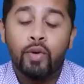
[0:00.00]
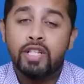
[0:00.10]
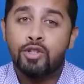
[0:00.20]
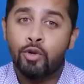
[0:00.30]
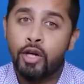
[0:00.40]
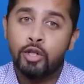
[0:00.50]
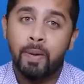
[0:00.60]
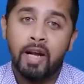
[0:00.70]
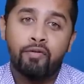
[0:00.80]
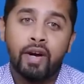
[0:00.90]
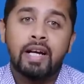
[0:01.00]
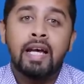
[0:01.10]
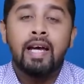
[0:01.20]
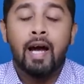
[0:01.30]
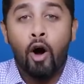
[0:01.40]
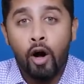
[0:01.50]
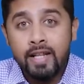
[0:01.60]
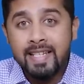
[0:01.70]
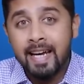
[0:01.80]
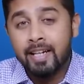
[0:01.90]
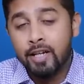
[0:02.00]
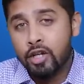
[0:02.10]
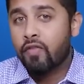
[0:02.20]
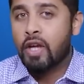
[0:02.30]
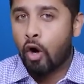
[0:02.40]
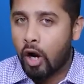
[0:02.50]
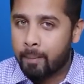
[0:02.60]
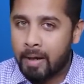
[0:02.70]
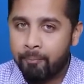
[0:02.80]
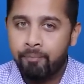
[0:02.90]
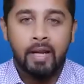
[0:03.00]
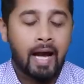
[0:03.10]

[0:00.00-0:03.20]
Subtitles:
which is going to benefit all the sectors of the economy.